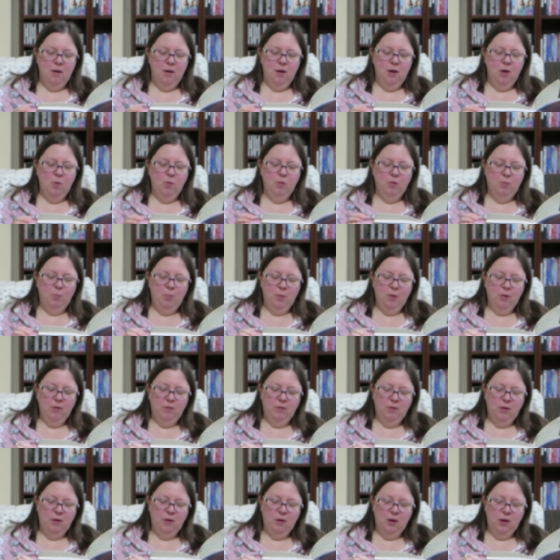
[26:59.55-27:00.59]
It was built
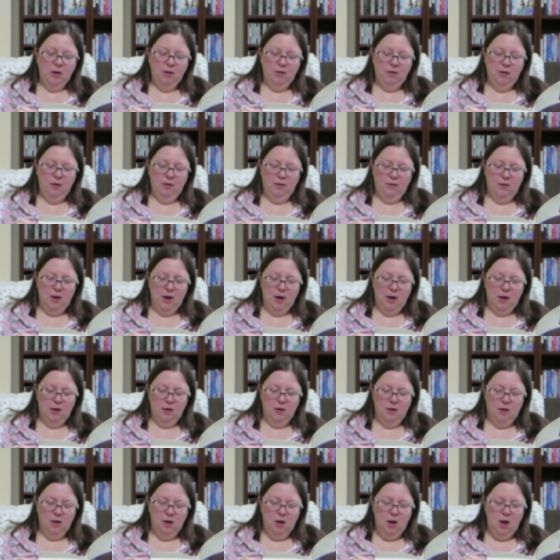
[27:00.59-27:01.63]
in
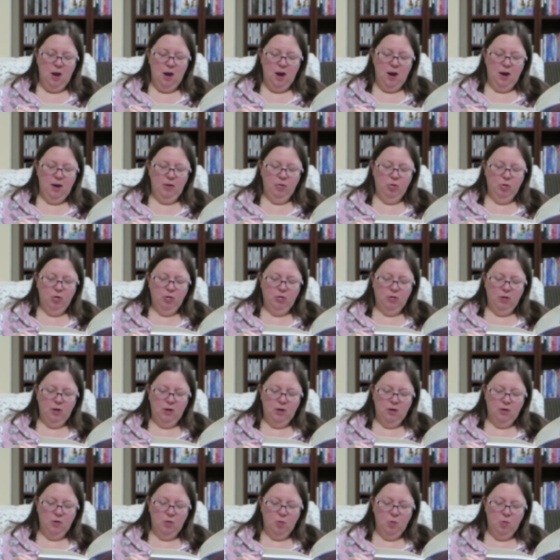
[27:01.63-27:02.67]
1910 and looked like
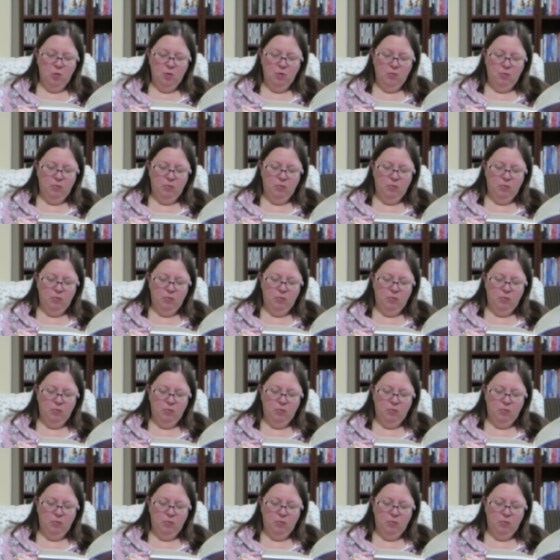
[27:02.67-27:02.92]
an old